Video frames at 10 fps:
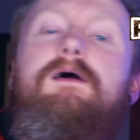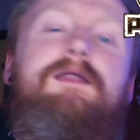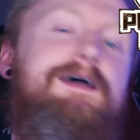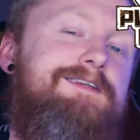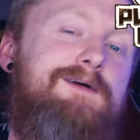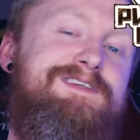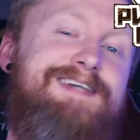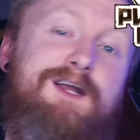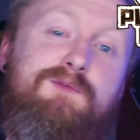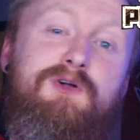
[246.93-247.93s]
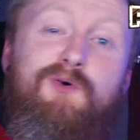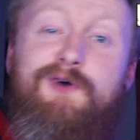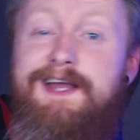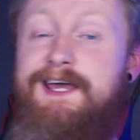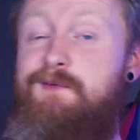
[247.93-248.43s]
Next up is animal lore
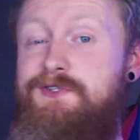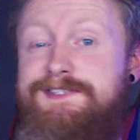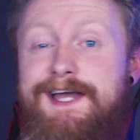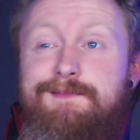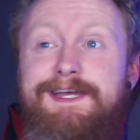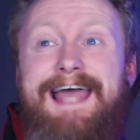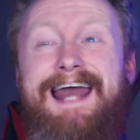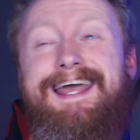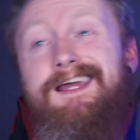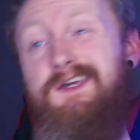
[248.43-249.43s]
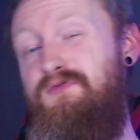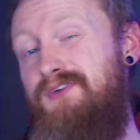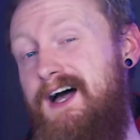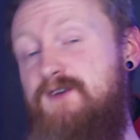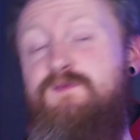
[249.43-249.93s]
and animal taming at
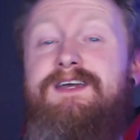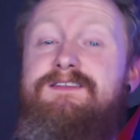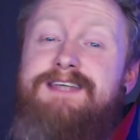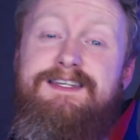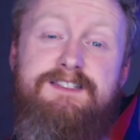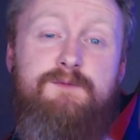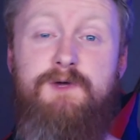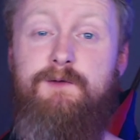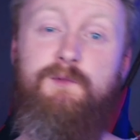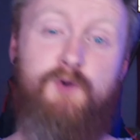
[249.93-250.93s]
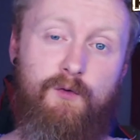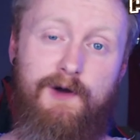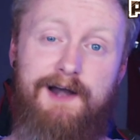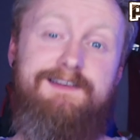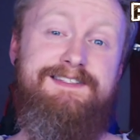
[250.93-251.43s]
85 because that's the minimum
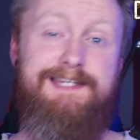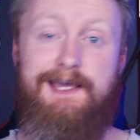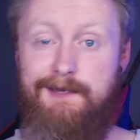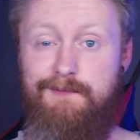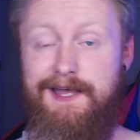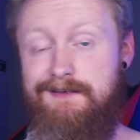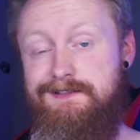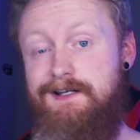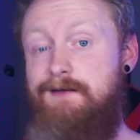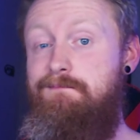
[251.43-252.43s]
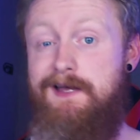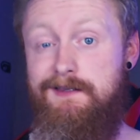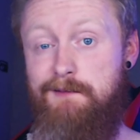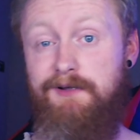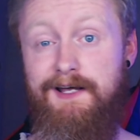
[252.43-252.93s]
required to tame and to command
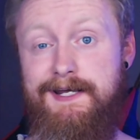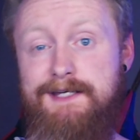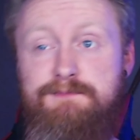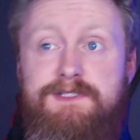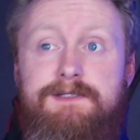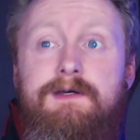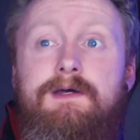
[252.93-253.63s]
the blood apes.